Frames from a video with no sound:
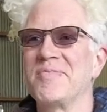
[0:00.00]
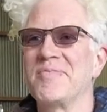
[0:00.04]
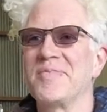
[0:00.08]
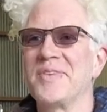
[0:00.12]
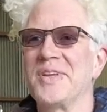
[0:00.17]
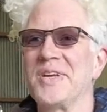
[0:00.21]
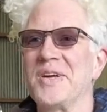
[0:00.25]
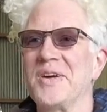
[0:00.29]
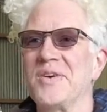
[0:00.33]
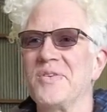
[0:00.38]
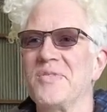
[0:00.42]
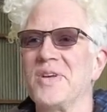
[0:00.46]

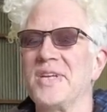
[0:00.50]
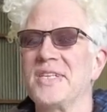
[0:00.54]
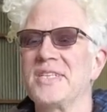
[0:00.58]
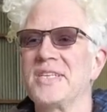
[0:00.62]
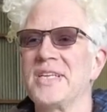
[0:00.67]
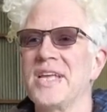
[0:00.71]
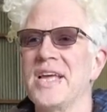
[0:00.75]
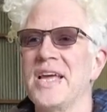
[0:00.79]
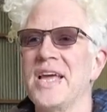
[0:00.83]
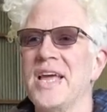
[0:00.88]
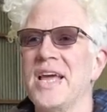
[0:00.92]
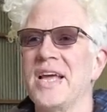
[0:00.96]
You know,
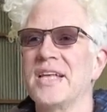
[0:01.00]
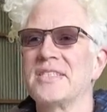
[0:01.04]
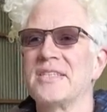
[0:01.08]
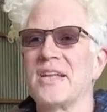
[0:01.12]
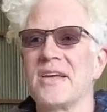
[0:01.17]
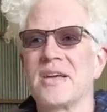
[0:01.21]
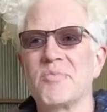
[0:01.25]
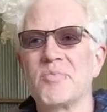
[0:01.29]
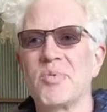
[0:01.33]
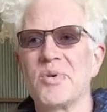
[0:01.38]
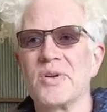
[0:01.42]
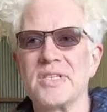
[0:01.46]
it's
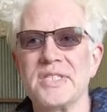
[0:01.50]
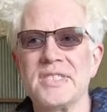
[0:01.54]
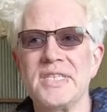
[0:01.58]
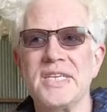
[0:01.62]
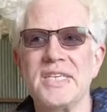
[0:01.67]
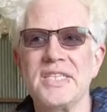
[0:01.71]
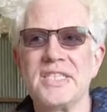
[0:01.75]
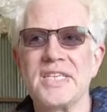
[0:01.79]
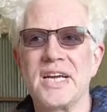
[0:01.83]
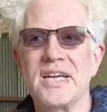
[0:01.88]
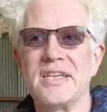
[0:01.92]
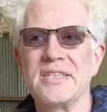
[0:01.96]
like putting a
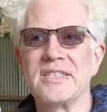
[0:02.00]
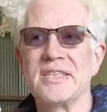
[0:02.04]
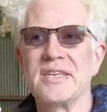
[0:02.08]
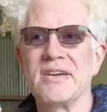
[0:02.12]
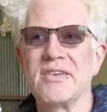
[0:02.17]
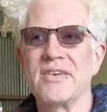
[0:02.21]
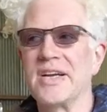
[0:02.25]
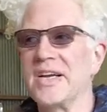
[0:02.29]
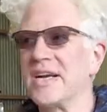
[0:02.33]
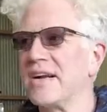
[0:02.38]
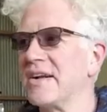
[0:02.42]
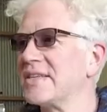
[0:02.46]
seashell to
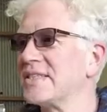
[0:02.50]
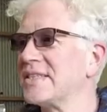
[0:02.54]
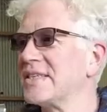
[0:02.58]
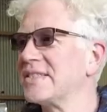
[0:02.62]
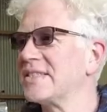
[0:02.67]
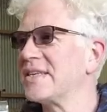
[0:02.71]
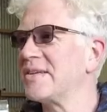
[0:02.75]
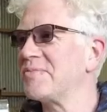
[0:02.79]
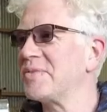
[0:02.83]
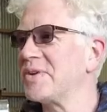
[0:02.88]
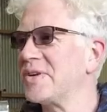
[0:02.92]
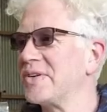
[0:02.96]
your ear. It's a
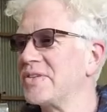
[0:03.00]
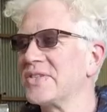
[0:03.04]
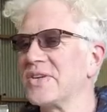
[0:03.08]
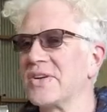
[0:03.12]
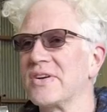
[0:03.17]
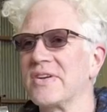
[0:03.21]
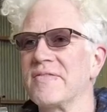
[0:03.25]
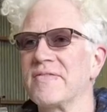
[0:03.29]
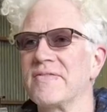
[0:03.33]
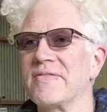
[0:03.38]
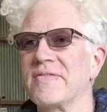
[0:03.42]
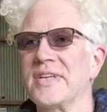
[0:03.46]
similar
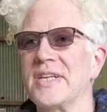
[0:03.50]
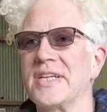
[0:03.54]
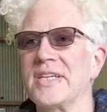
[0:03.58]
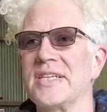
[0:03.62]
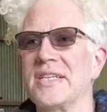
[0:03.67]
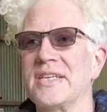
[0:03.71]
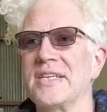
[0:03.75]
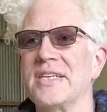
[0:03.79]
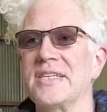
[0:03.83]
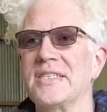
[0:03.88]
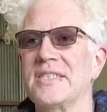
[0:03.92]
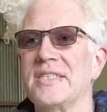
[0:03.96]
sort of,
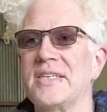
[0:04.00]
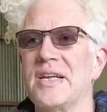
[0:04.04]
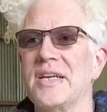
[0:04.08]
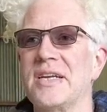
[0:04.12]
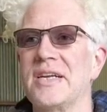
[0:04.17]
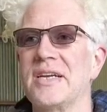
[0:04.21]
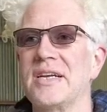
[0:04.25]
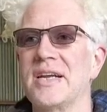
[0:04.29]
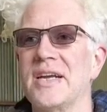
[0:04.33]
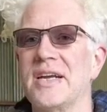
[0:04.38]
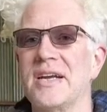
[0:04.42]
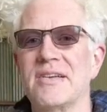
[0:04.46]
you'll
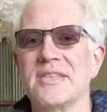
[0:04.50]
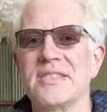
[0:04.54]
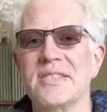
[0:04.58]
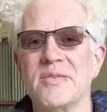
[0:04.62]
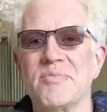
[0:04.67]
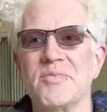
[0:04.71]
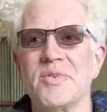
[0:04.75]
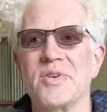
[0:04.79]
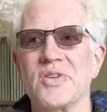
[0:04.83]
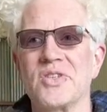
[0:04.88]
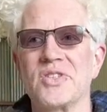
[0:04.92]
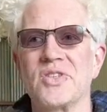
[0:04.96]
hear a
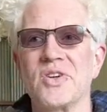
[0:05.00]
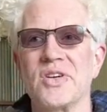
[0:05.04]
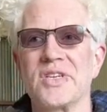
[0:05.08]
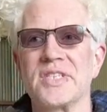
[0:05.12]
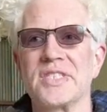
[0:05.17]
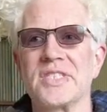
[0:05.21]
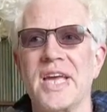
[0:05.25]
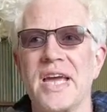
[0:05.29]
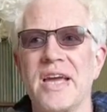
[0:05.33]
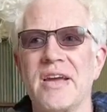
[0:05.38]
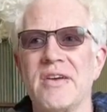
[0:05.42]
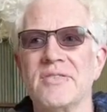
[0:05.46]
similar sort
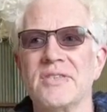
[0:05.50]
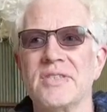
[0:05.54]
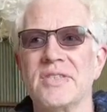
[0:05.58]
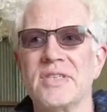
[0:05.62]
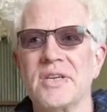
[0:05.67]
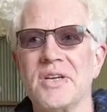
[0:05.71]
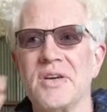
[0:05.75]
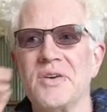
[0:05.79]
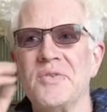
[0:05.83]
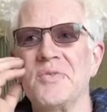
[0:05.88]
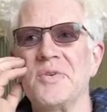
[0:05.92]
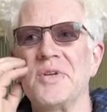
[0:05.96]
of sound,
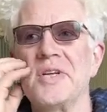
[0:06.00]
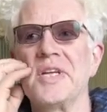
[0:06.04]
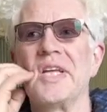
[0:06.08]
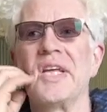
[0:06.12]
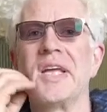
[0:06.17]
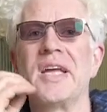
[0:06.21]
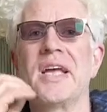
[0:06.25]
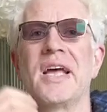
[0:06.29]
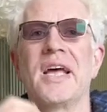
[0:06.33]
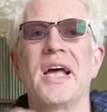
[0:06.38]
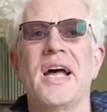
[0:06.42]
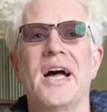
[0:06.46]
you know.
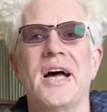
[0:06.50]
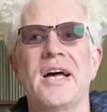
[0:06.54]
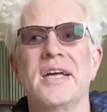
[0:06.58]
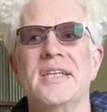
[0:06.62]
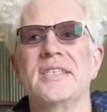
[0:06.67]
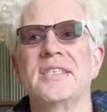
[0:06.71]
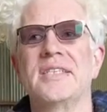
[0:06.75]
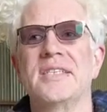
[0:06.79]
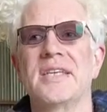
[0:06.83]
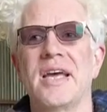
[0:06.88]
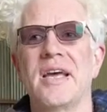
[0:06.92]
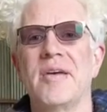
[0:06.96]

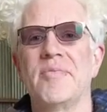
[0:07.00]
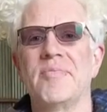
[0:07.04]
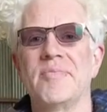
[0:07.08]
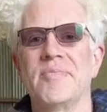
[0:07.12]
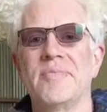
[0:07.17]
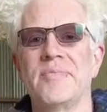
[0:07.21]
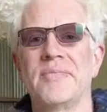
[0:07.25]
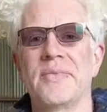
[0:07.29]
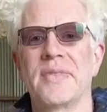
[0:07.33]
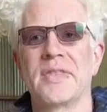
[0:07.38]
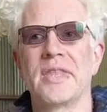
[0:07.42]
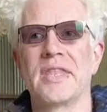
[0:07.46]

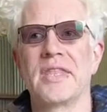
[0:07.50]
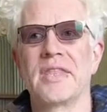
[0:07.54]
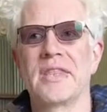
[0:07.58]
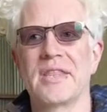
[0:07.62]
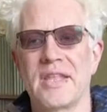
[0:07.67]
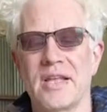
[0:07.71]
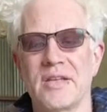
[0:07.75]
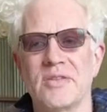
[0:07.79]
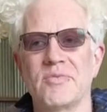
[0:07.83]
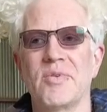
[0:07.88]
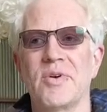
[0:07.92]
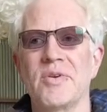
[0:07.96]
And
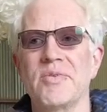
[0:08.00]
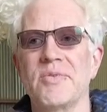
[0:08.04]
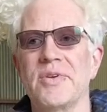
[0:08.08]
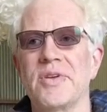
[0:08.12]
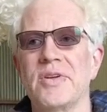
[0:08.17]
that's why